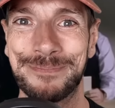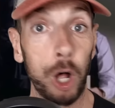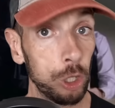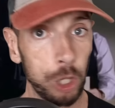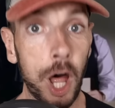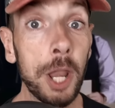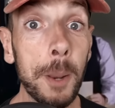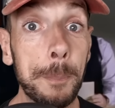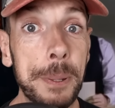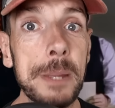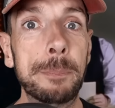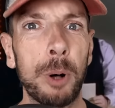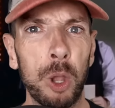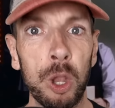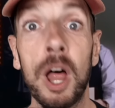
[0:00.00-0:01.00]
A lot of
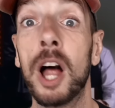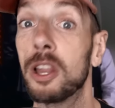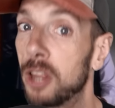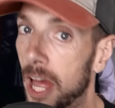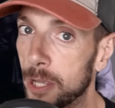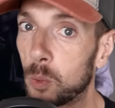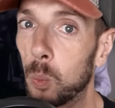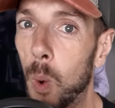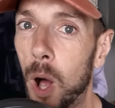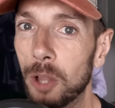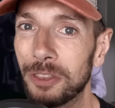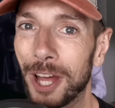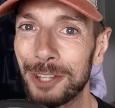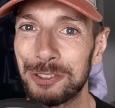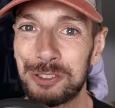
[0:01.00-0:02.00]
people like
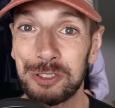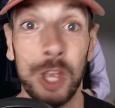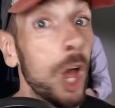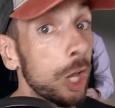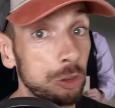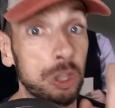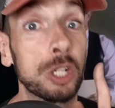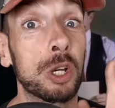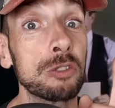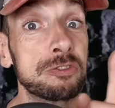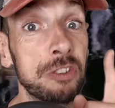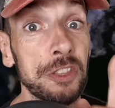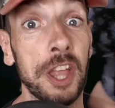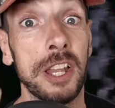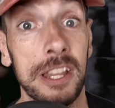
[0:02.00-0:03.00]
walnuts. They're good for
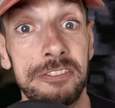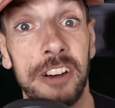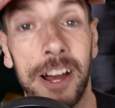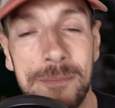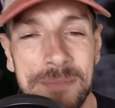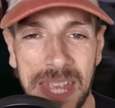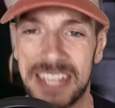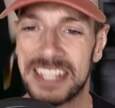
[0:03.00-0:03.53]
the liver.